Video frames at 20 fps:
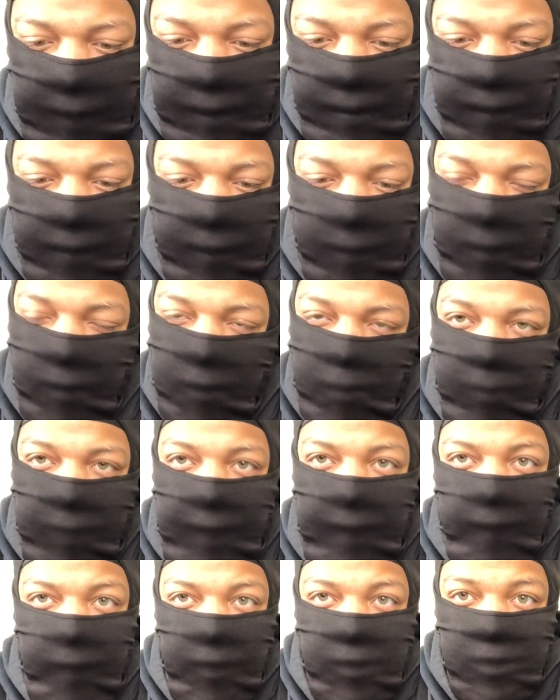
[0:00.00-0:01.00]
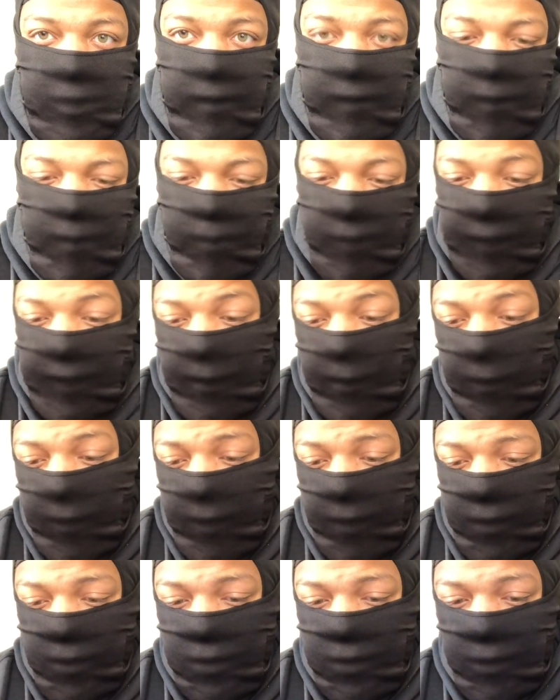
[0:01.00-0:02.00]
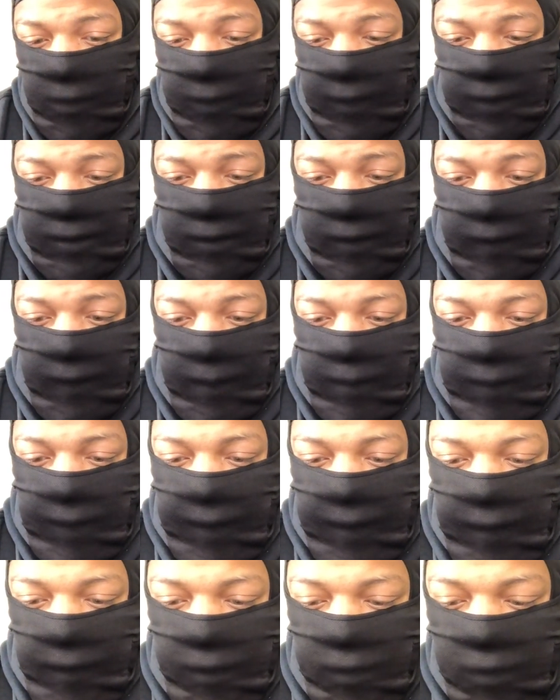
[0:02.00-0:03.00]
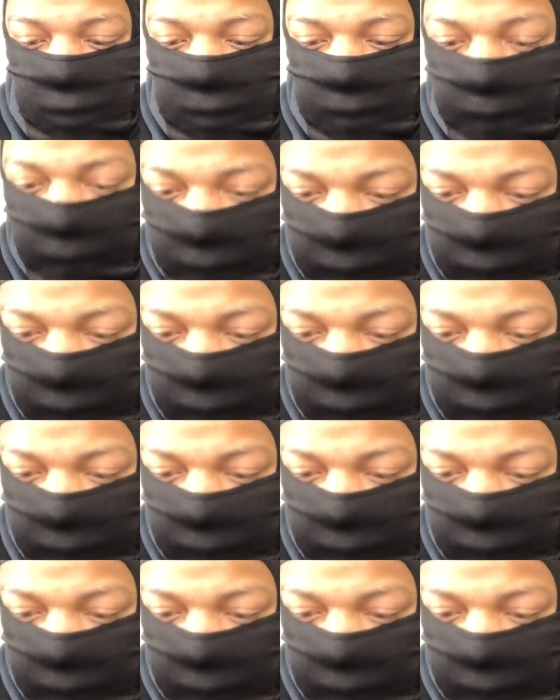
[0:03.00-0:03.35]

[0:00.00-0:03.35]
I don't even know the poundage of it, but it works, so that's all that matters.